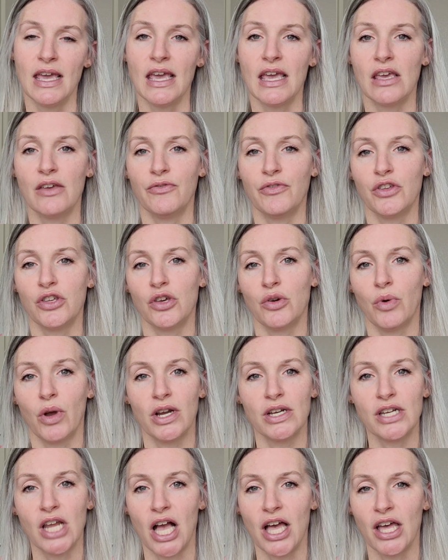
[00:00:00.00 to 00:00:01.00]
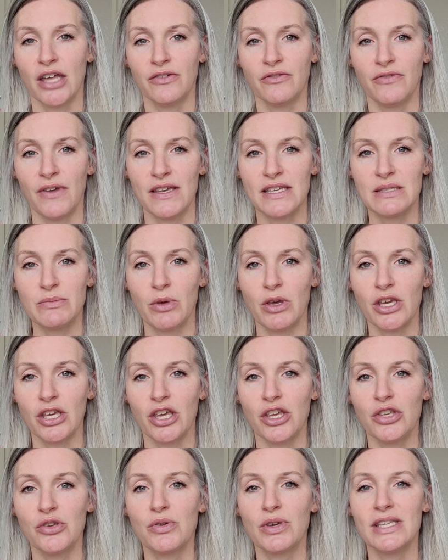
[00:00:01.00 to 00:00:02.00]
If you are not on
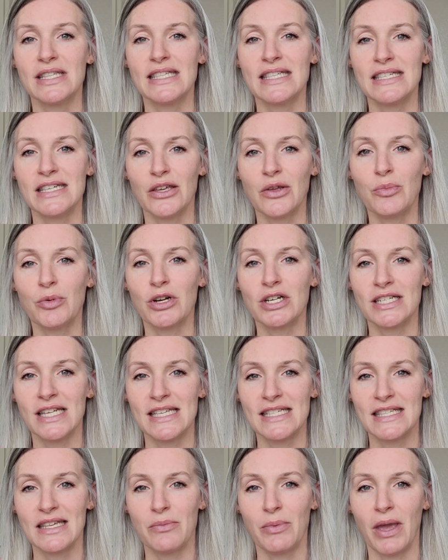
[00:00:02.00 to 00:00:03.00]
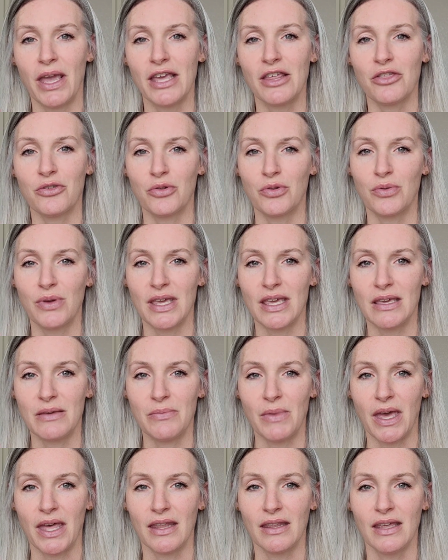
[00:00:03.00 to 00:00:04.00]
Facebook, you can still participate through
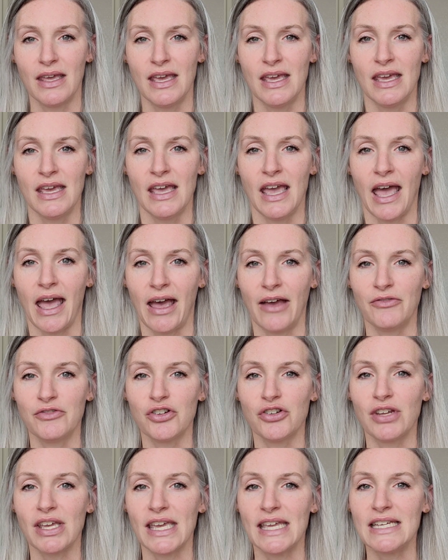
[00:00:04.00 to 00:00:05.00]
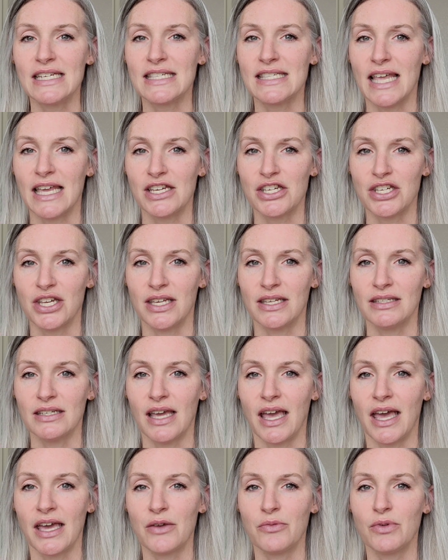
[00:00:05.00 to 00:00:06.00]
email. After each session,
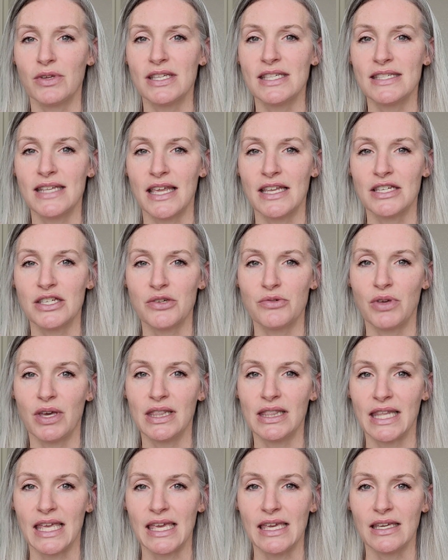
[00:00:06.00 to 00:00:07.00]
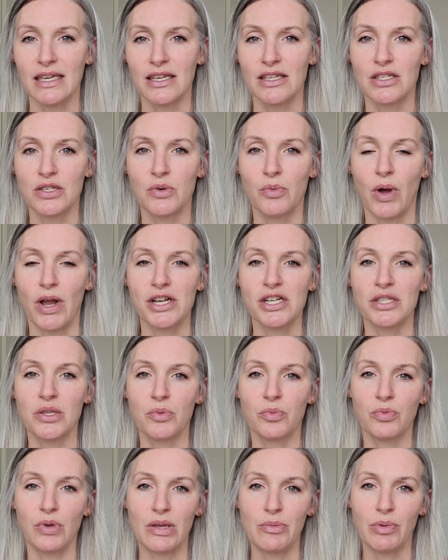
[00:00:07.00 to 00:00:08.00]
I will send you a link to watch the
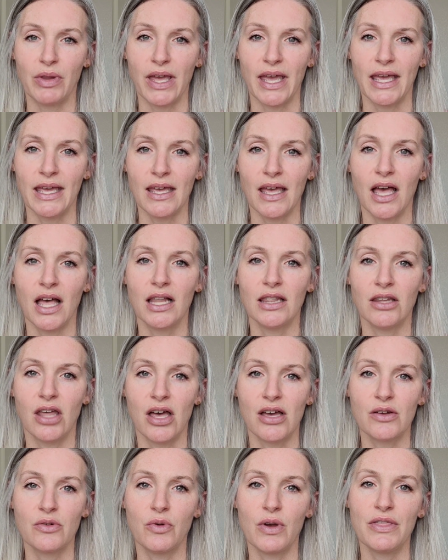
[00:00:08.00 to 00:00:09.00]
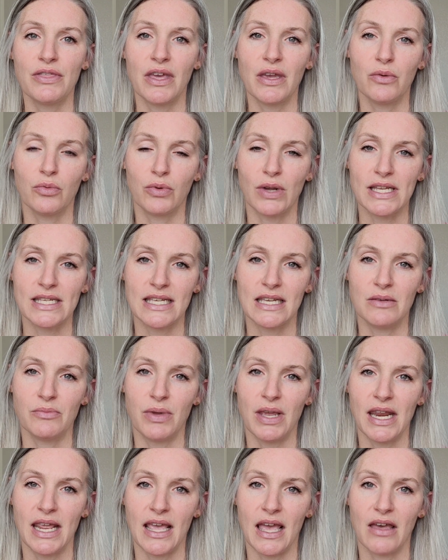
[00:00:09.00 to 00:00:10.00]
replay along with a written
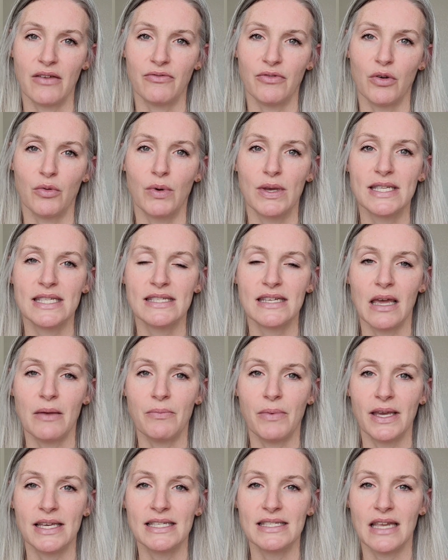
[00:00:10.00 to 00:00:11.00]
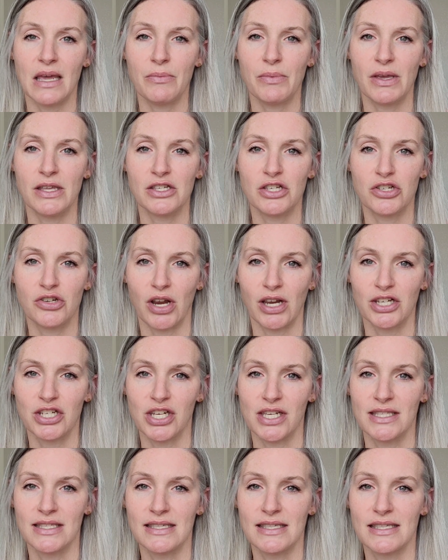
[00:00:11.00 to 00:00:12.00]
PDF with step-by-step
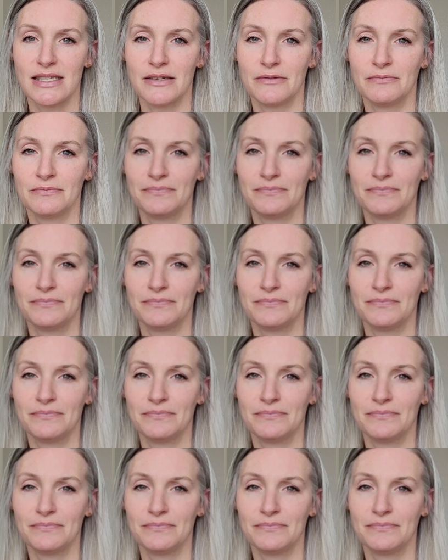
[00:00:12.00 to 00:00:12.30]
instructions.